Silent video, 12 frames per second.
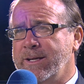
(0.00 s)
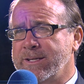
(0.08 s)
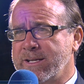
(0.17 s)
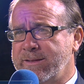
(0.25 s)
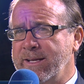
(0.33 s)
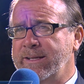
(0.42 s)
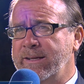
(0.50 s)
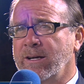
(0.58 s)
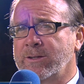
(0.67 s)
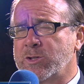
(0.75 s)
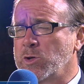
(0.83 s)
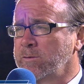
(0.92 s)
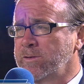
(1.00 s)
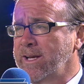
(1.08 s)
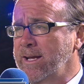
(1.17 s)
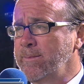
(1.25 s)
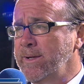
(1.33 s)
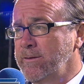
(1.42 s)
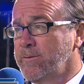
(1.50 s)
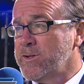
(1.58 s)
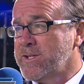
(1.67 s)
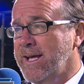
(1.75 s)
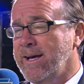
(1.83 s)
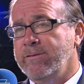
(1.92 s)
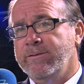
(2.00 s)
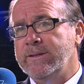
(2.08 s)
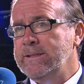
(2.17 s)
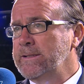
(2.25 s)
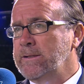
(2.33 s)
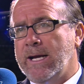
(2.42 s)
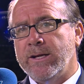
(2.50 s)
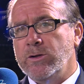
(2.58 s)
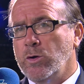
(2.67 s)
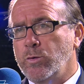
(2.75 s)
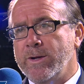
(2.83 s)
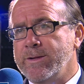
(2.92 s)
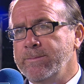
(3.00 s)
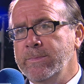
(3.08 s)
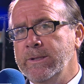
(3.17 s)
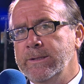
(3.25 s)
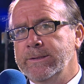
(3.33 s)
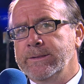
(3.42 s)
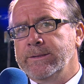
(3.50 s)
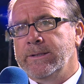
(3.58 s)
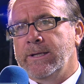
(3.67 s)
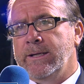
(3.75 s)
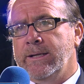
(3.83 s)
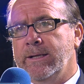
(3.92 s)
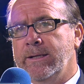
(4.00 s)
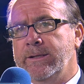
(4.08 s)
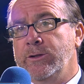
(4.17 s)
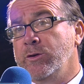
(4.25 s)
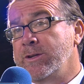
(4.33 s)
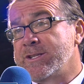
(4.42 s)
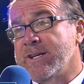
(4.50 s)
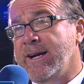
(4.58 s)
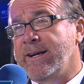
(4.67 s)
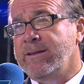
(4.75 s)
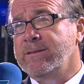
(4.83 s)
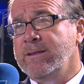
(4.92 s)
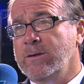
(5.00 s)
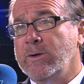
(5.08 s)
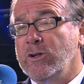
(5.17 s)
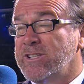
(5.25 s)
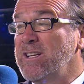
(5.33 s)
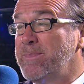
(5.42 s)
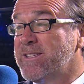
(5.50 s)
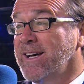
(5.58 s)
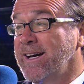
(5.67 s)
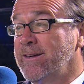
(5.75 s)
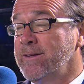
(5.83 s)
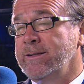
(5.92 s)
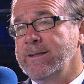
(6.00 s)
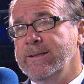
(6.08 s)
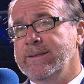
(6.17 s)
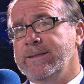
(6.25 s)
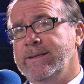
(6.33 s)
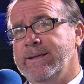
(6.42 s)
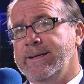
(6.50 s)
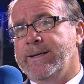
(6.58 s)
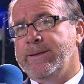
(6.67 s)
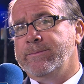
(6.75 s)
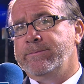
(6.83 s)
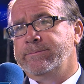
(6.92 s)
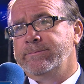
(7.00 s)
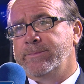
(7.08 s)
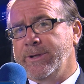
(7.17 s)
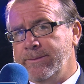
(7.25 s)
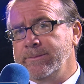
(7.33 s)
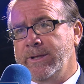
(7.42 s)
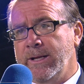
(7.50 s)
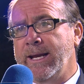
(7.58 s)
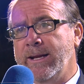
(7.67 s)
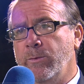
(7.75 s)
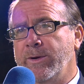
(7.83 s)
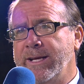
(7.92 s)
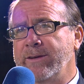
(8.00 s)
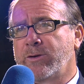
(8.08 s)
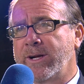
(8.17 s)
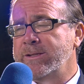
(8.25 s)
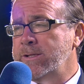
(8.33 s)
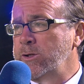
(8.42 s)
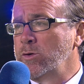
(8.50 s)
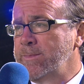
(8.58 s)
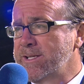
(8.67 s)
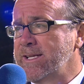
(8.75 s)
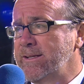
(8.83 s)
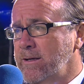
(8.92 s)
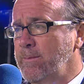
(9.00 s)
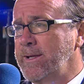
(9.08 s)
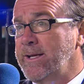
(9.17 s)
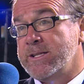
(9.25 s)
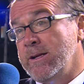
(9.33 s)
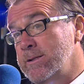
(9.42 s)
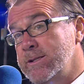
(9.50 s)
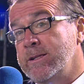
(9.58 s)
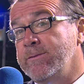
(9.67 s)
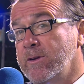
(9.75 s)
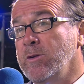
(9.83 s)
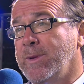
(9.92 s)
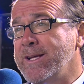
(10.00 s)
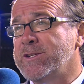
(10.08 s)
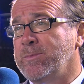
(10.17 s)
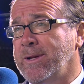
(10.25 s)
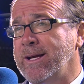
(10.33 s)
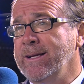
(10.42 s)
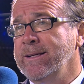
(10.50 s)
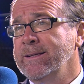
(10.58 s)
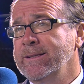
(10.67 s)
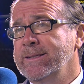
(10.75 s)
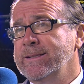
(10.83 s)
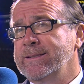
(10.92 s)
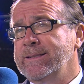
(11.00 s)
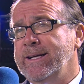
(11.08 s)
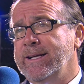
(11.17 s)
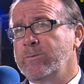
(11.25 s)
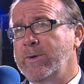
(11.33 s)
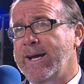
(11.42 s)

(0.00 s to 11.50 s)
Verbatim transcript: because I think they knocked us off our game in the first half, had no rhythm, uh, no desire. You know, we looked a little bit tired. Um, but you know, again, I want to give credit to UMBC to coming in. It's a difficult place to play, and